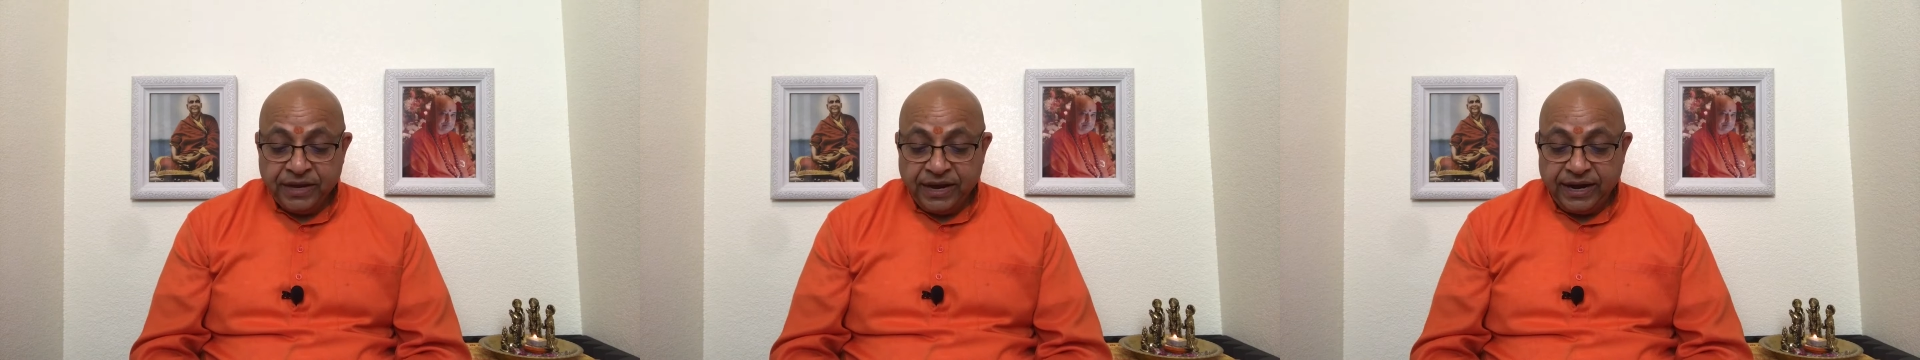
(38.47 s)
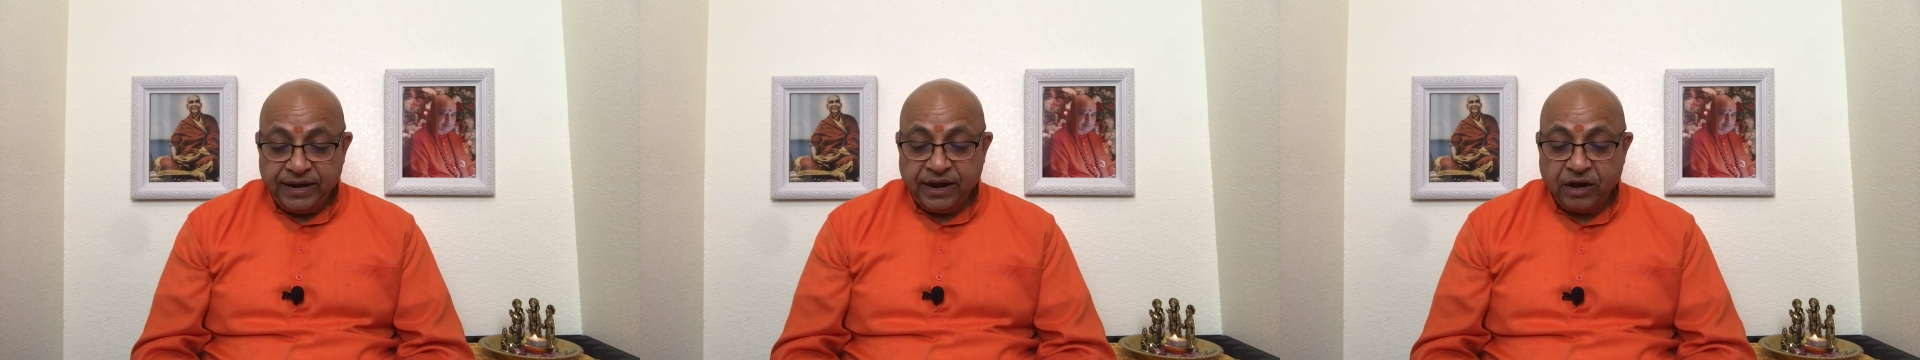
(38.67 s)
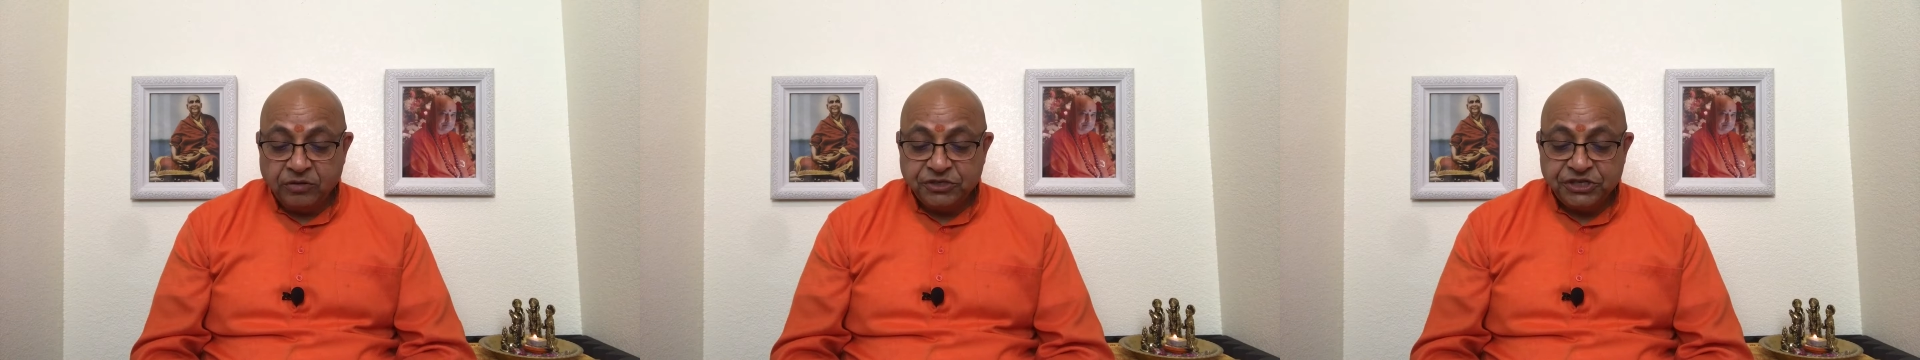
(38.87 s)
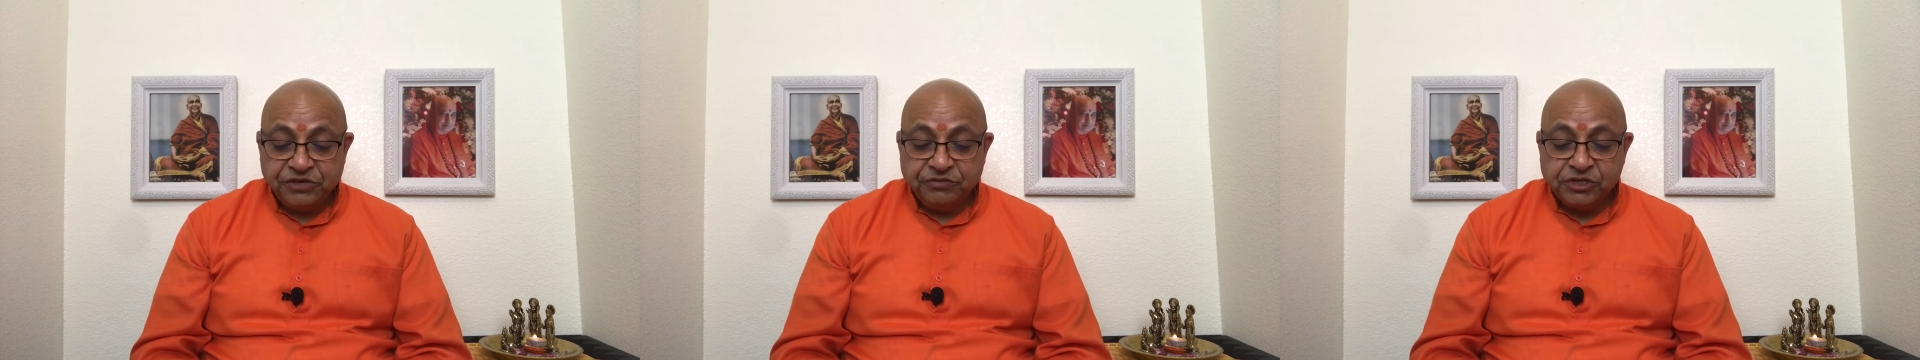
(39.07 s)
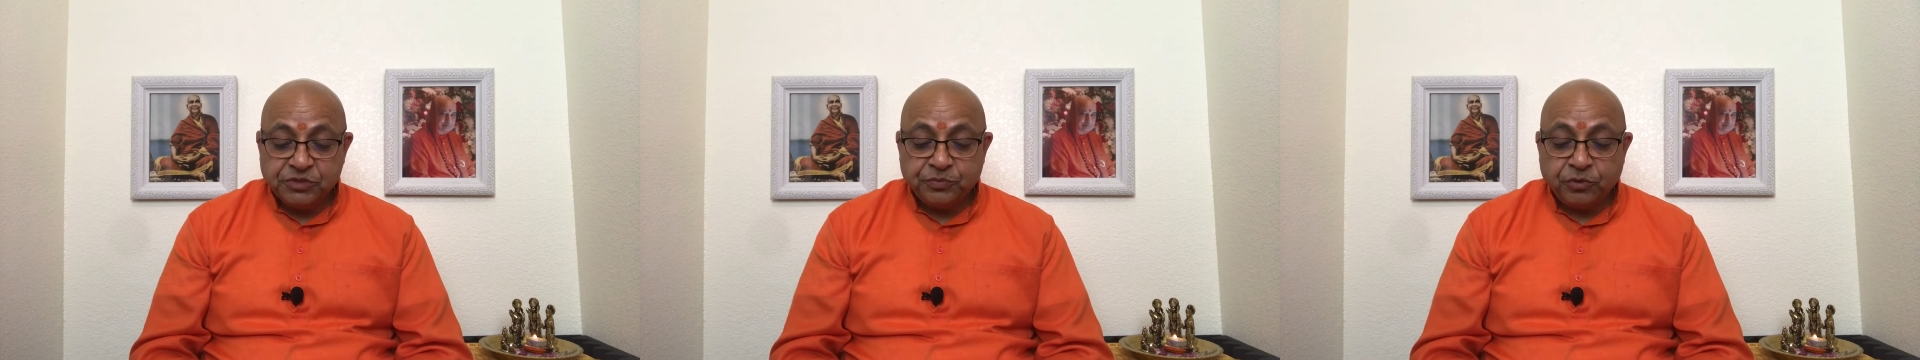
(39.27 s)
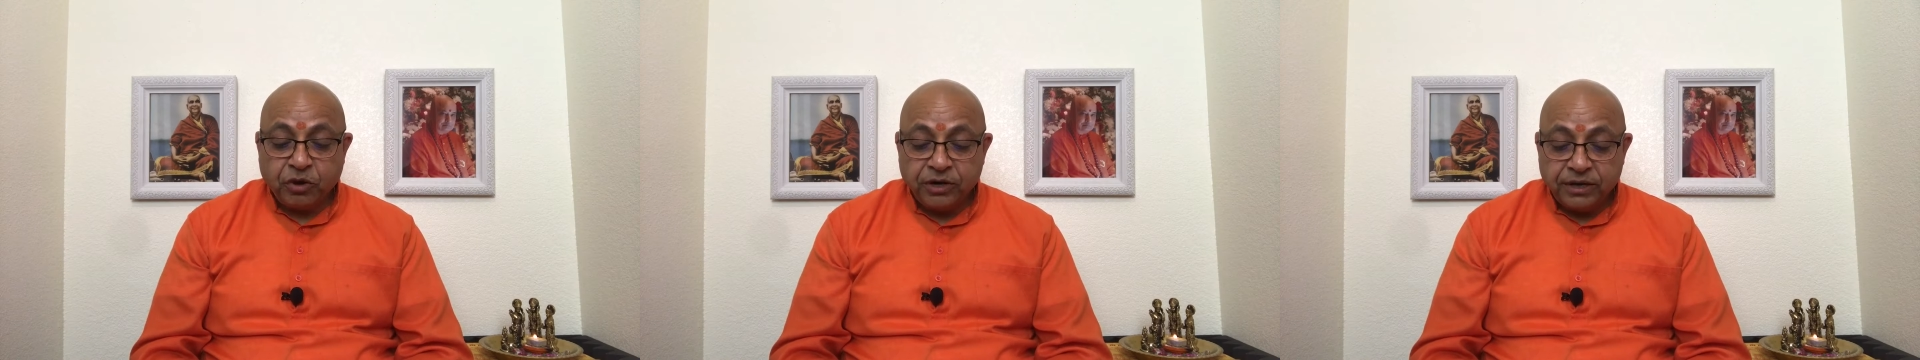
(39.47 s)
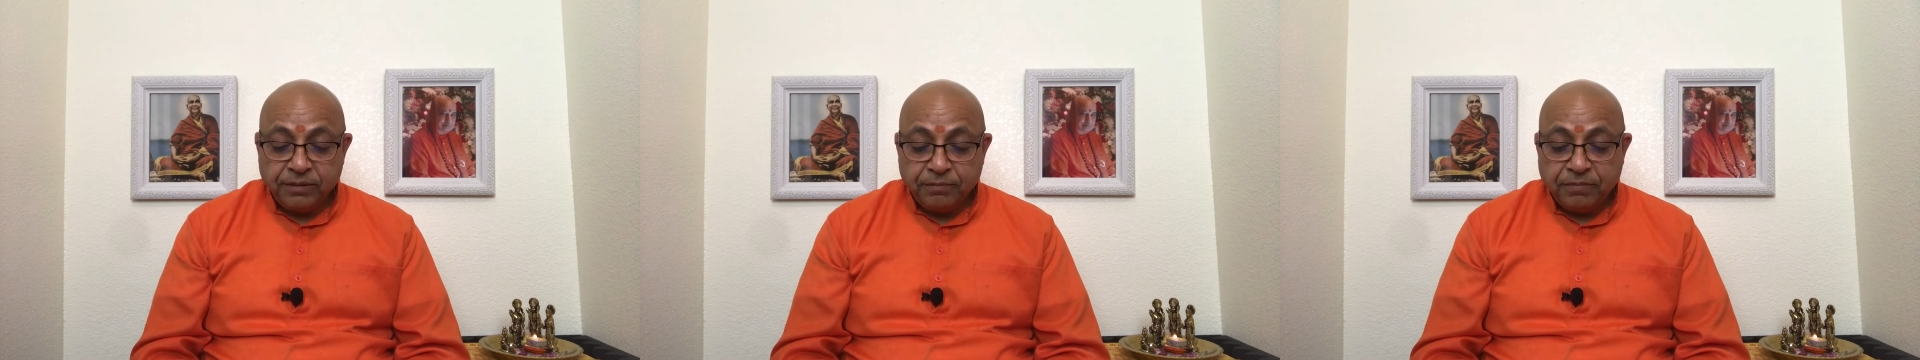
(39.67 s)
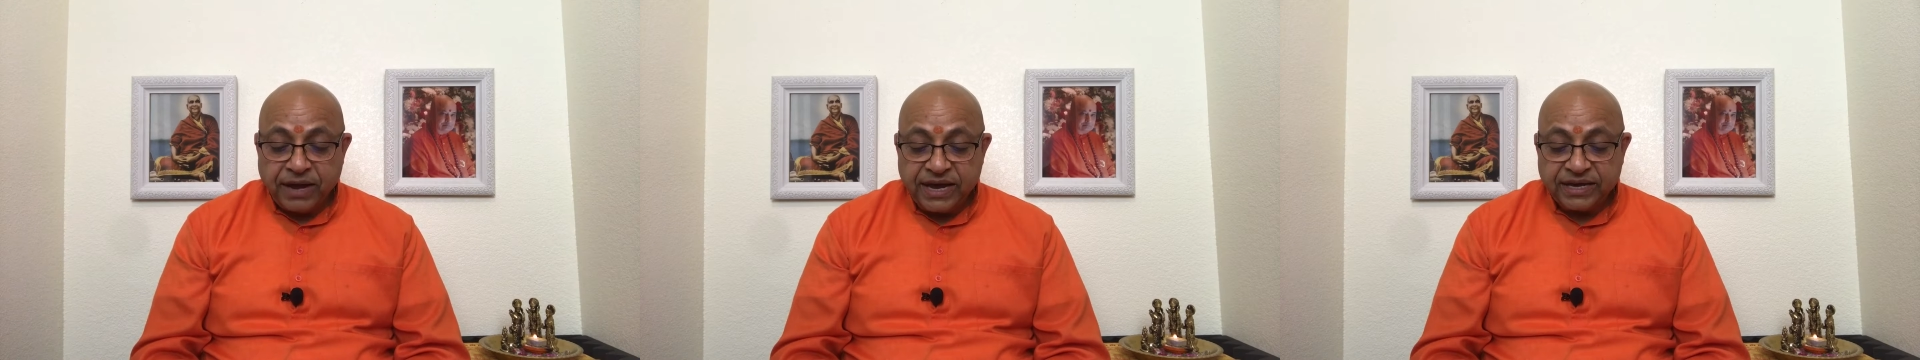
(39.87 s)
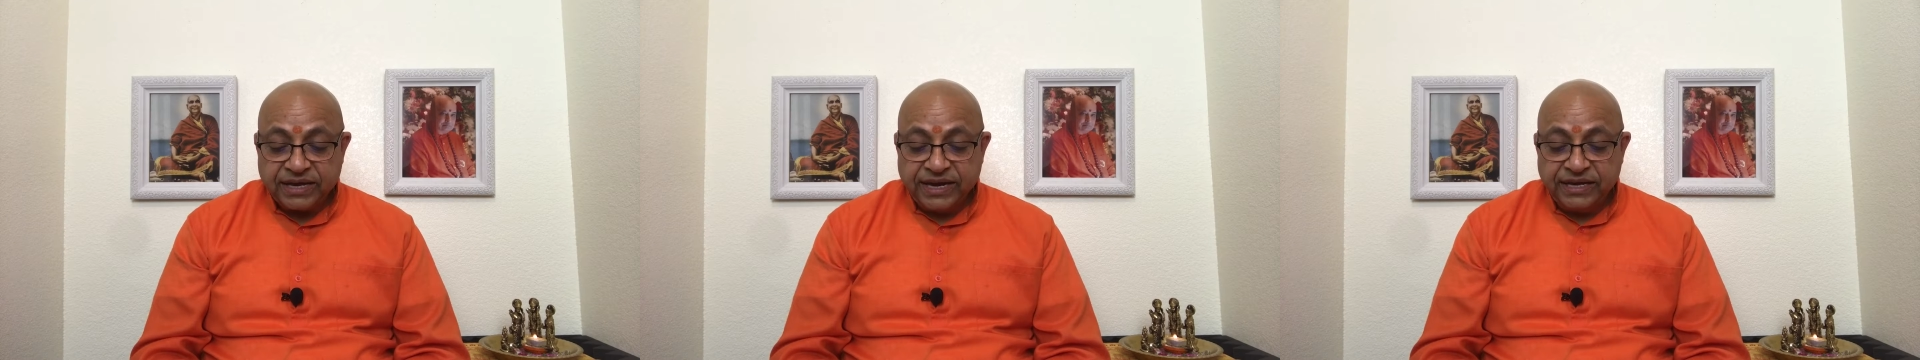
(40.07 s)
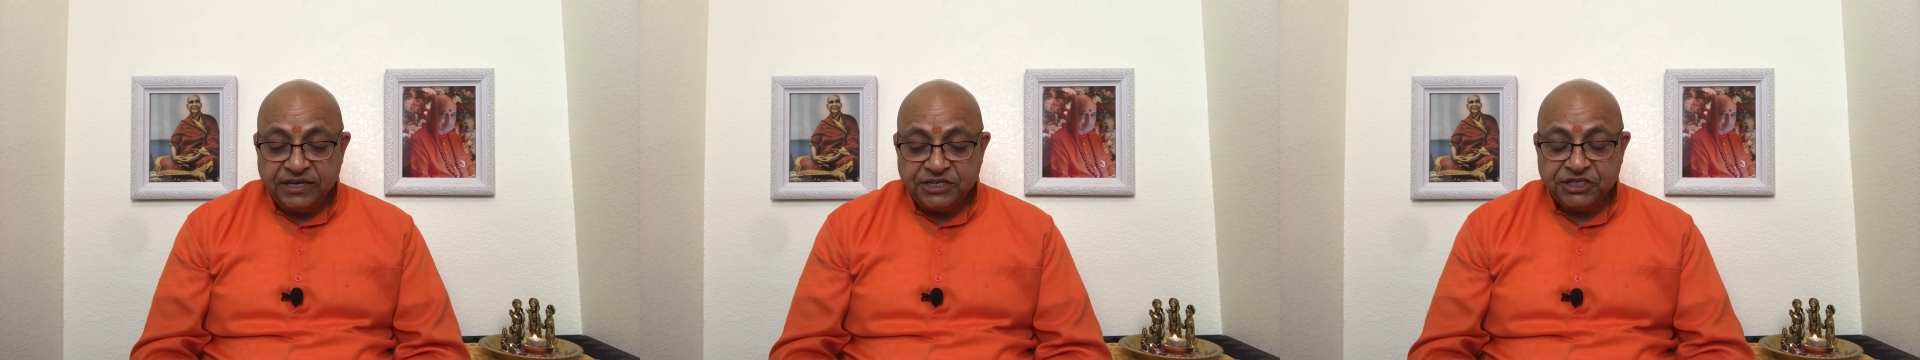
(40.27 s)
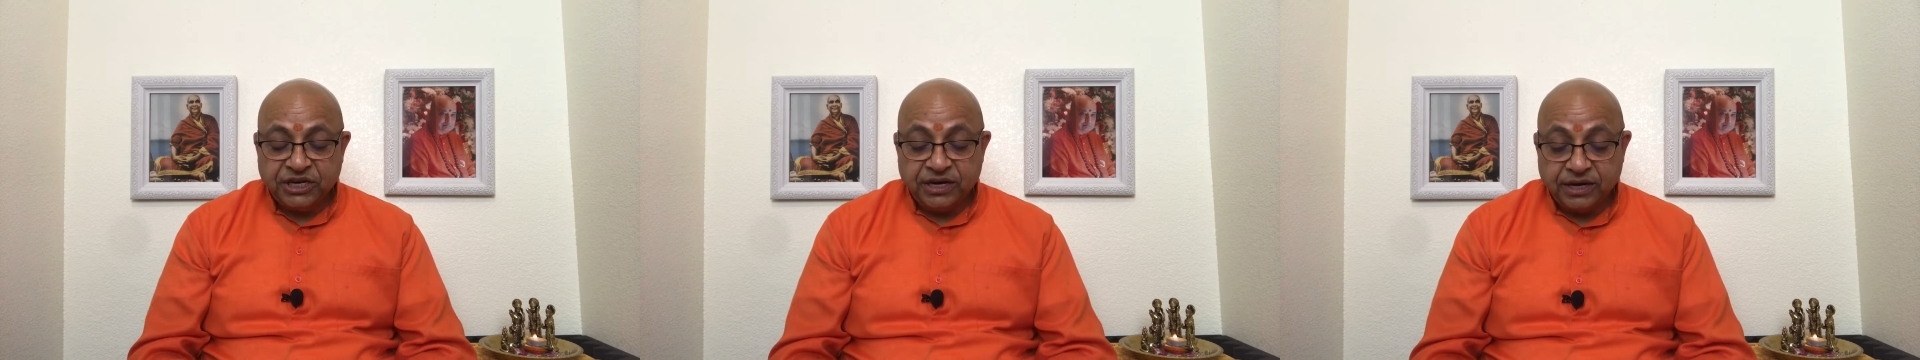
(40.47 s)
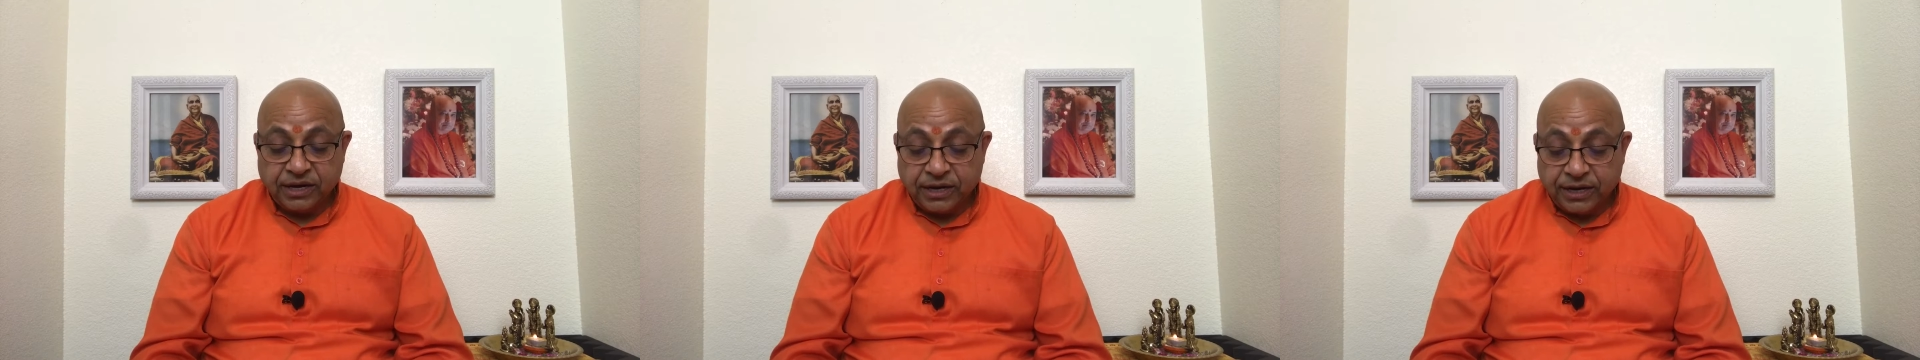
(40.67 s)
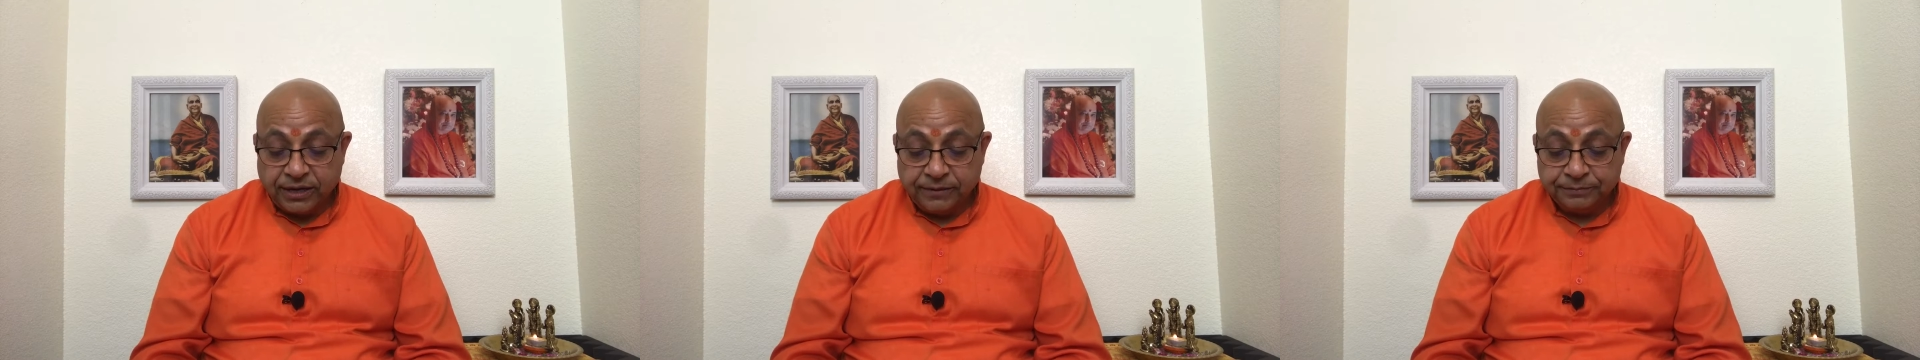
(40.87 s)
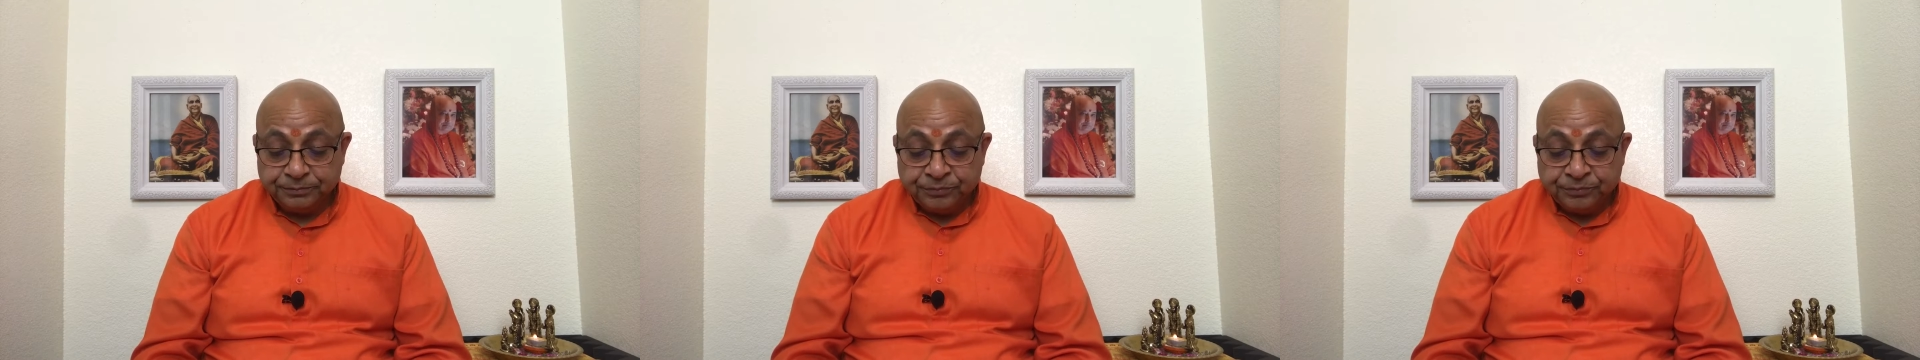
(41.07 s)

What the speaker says: and how she was brought up by King Janaka.